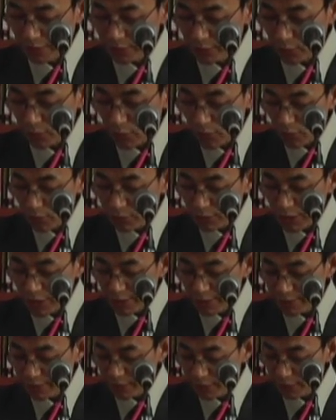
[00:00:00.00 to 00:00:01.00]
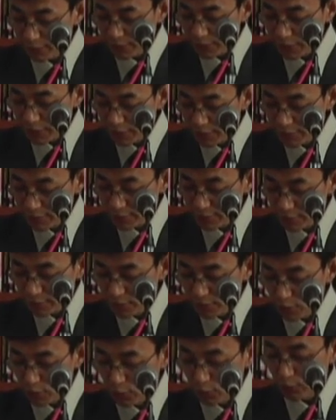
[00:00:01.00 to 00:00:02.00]
its own significance,
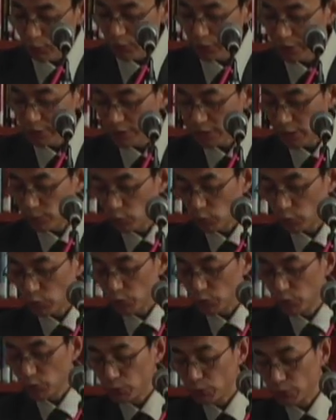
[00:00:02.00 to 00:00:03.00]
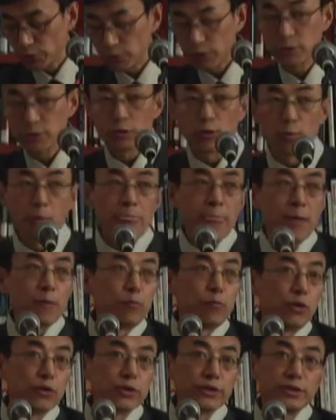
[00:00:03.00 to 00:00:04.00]
for example, due to the
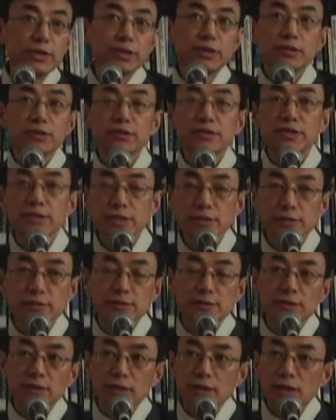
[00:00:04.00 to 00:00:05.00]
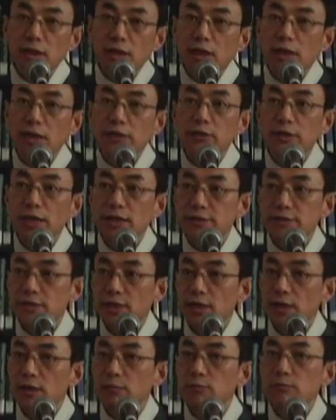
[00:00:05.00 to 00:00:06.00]
political needs. And that
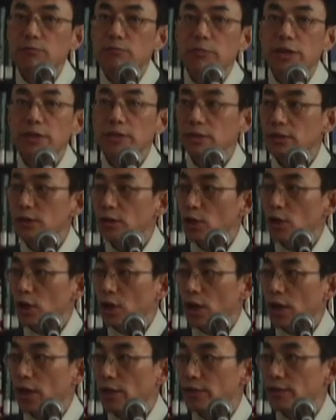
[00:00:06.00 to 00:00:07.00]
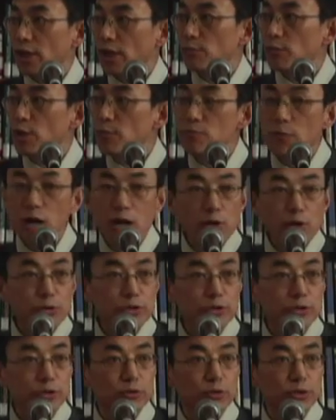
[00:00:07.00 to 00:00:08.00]
time, many Chairman
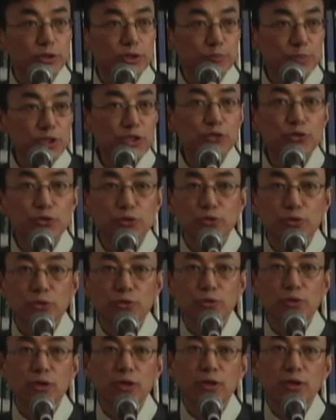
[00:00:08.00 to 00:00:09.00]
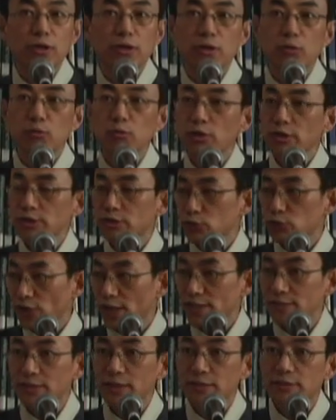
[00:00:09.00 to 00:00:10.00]
Mao's speech was
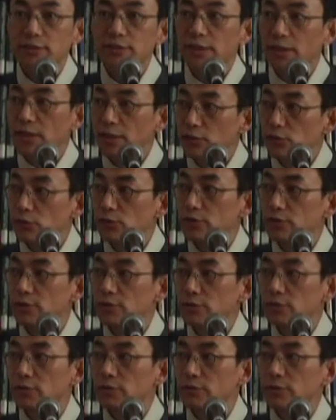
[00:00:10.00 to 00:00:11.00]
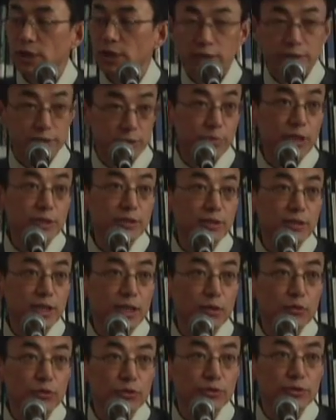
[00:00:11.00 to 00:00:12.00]
translated into the Tibetan
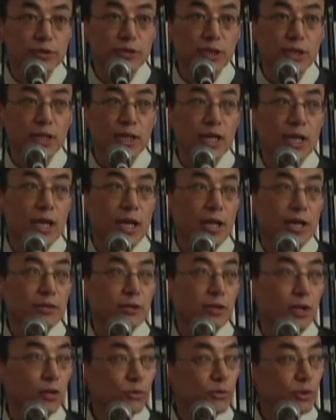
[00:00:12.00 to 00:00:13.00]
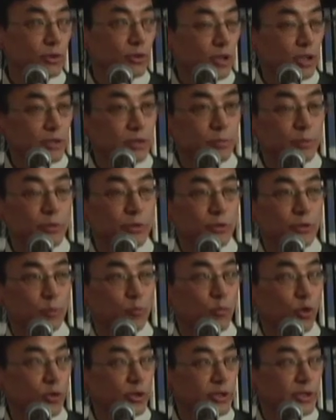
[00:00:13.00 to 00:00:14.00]
language, and also a lot of
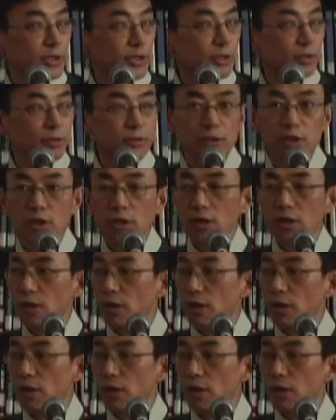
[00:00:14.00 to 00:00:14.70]
political